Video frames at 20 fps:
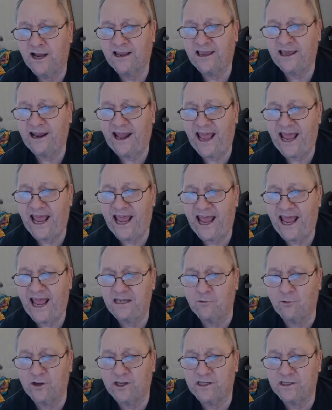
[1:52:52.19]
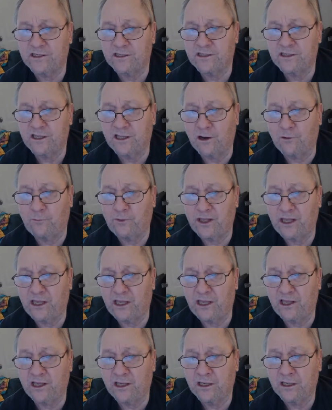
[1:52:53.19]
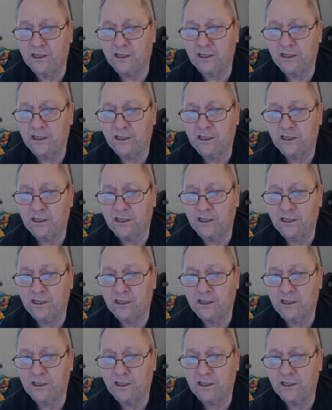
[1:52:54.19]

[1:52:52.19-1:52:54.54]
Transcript: I got 8. Oh, wait, it'll be